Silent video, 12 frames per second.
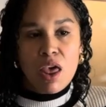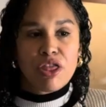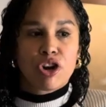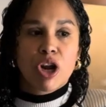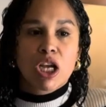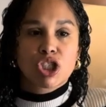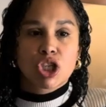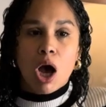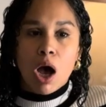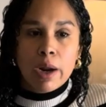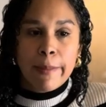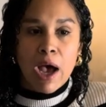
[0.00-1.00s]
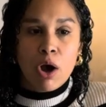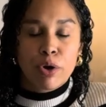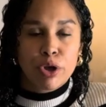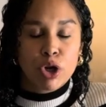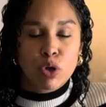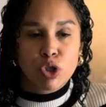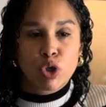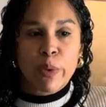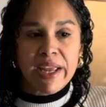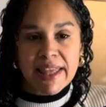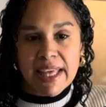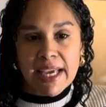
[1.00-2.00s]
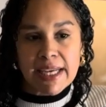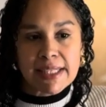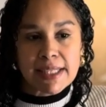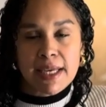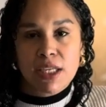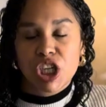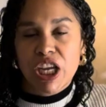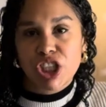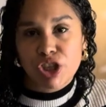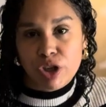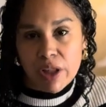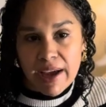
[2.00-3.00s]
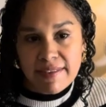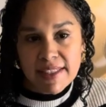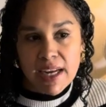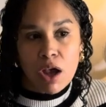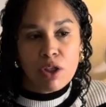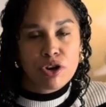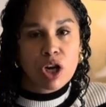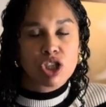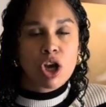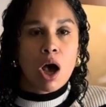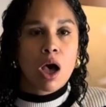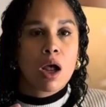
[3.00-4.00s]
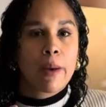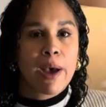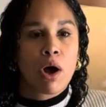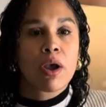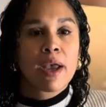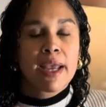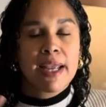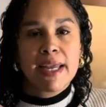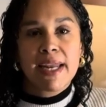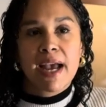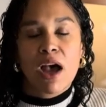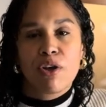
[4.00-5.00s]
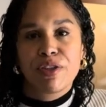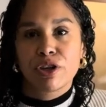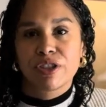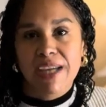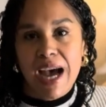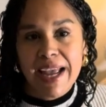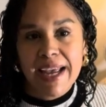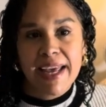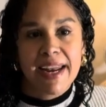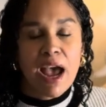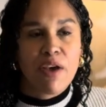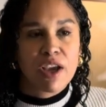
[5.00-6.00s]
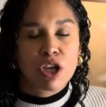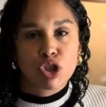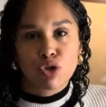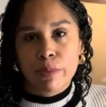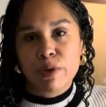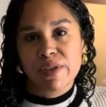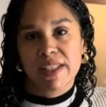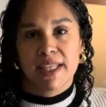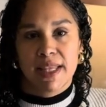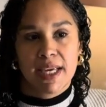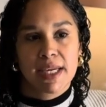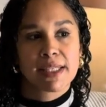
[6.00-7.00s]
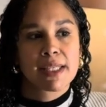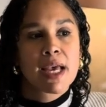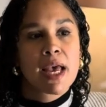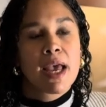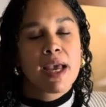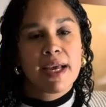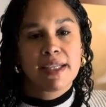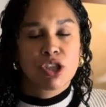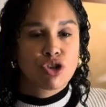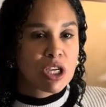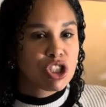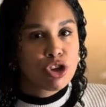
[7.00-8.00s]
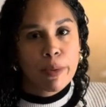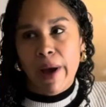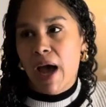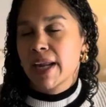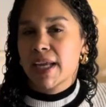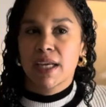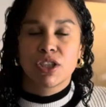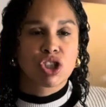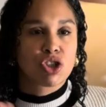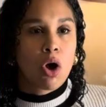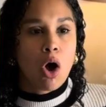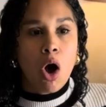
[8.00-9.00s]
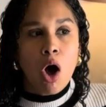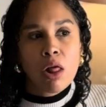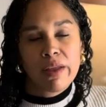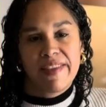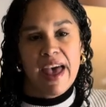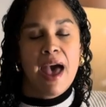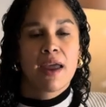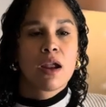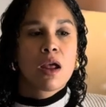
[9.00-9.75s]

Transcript: They're not taught about, you know, doing things, changing your lifestyle. They're not taught about eating a healthier diet and how that contributes to things and to stress in your body and just all of that.